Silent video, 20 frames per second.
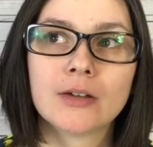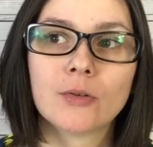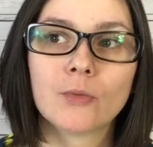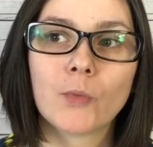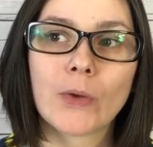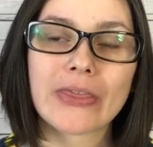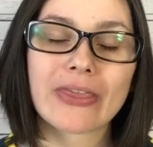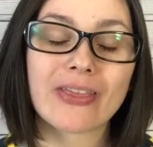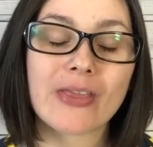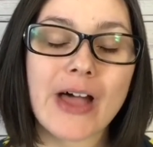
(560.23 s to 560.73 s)

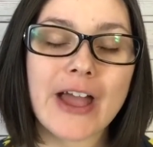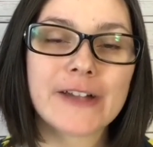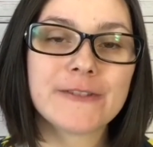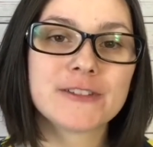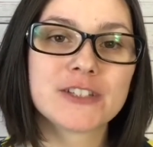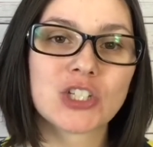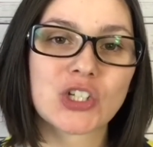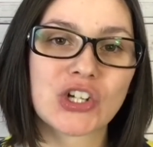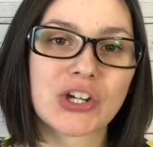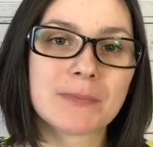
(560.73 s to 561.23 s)
with life
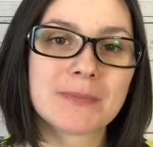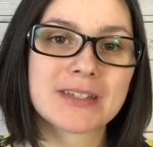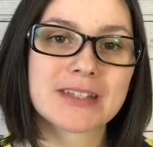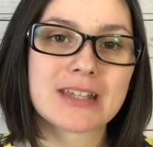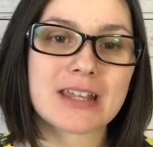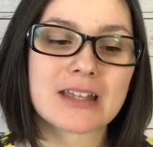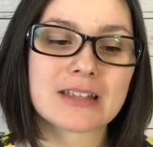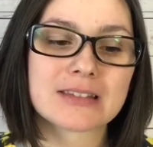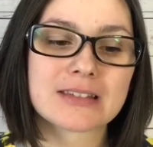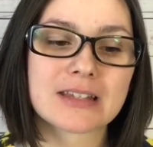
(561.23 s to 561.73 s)

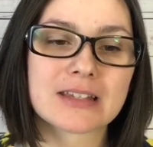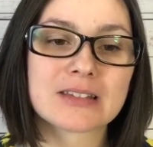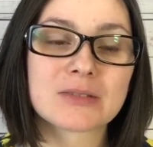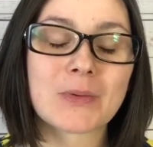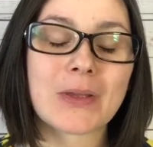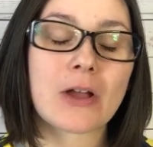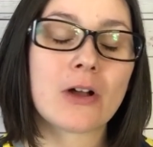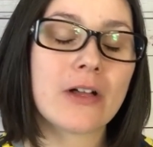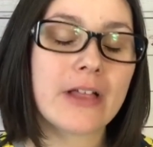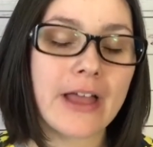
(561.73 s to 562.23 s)
circumstances,
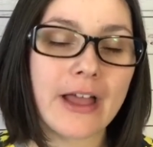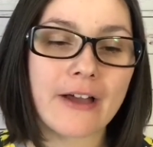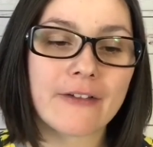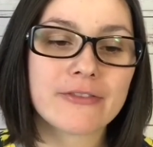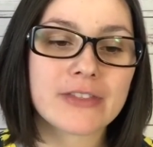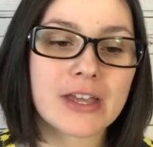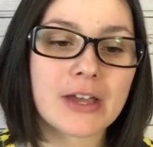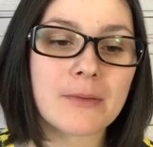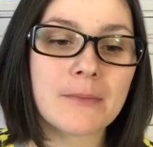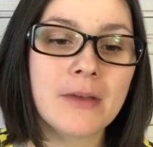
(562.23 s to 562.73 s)
we all
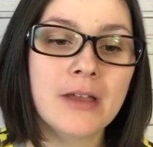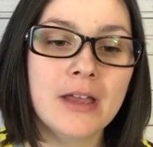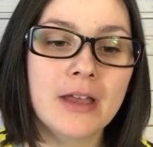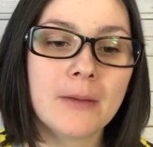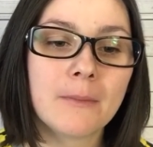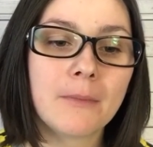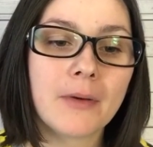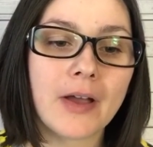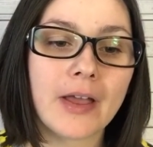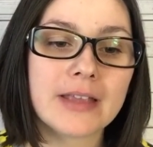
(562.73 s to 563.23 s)
have them,
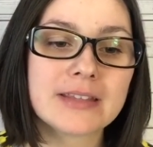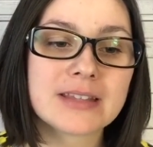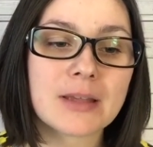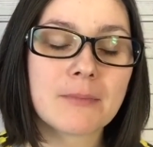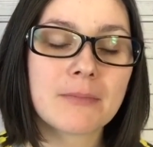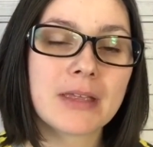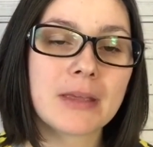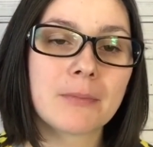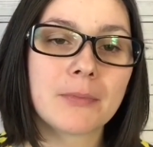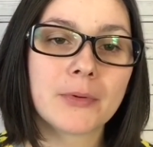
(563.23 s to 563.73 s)
but
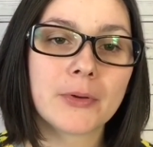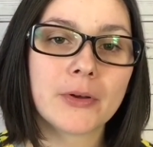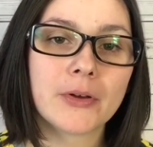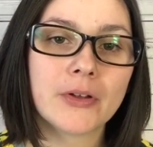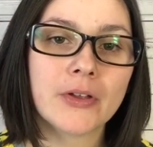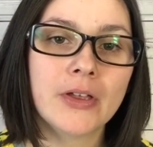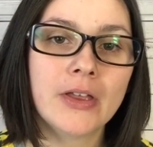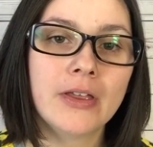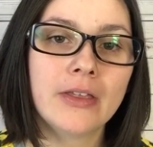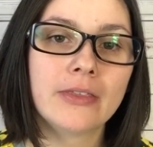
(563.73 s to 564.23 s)
some
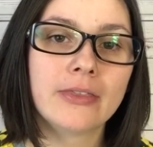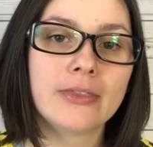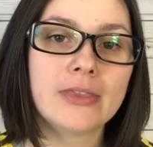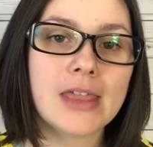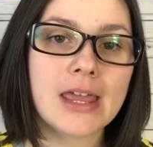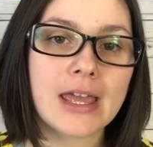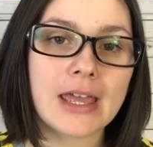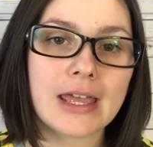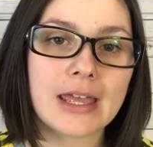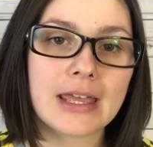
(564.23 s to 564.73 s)
people,
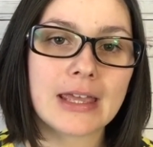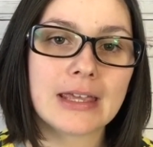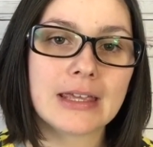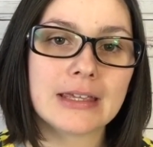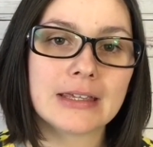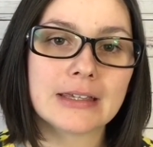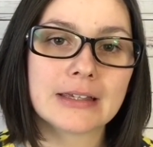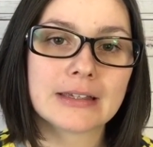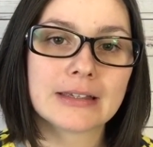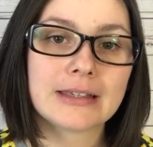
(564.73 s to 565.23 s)

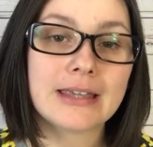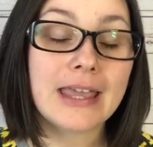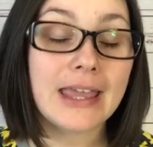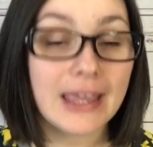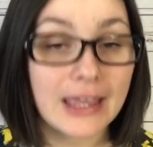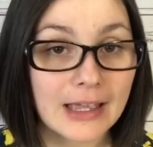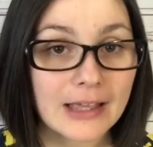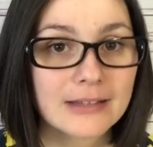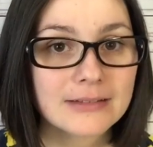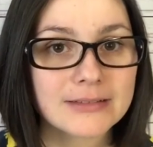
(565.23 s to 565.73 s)
they
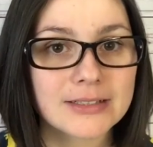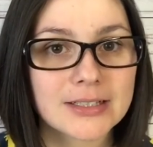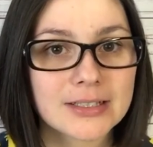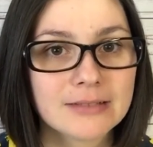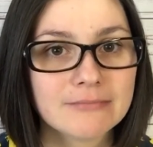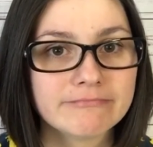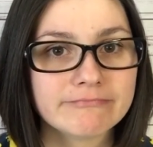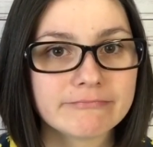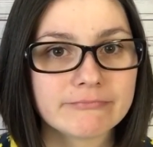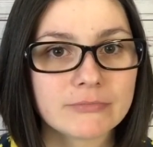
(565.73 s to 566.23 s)
can't
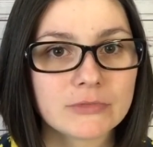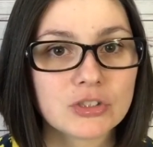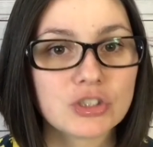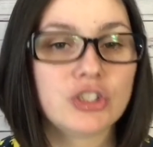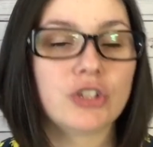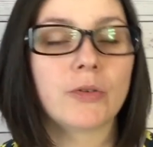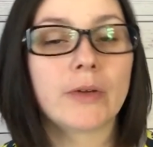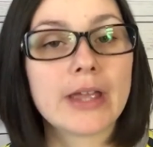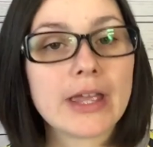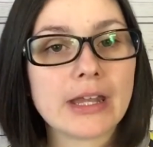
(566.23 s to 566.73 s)

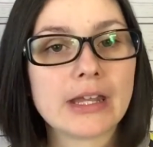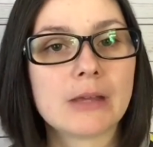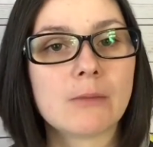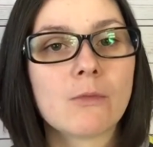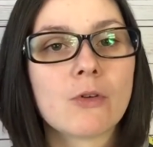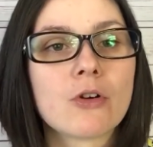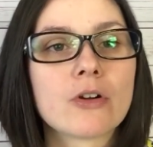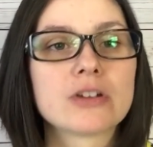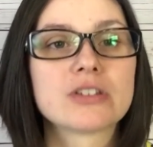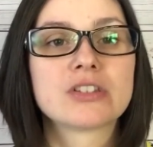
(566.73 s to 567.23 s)
do it
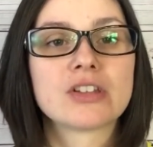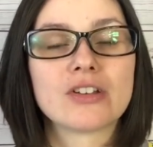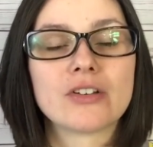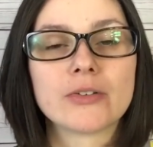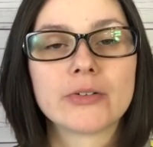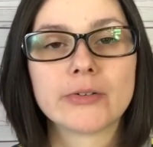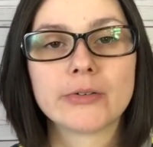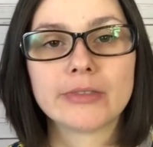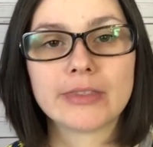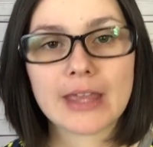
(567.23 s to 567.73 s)
anymore,
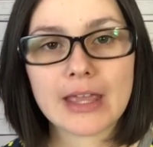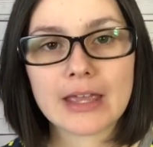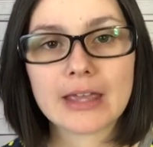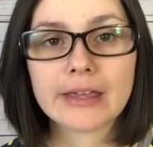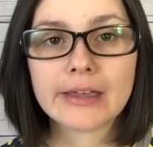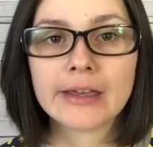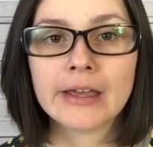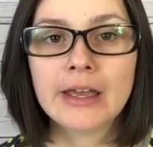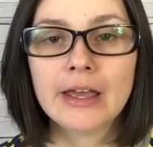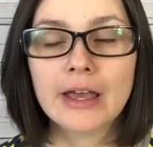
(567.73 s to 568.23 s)
so
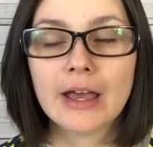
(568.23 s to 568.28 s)
they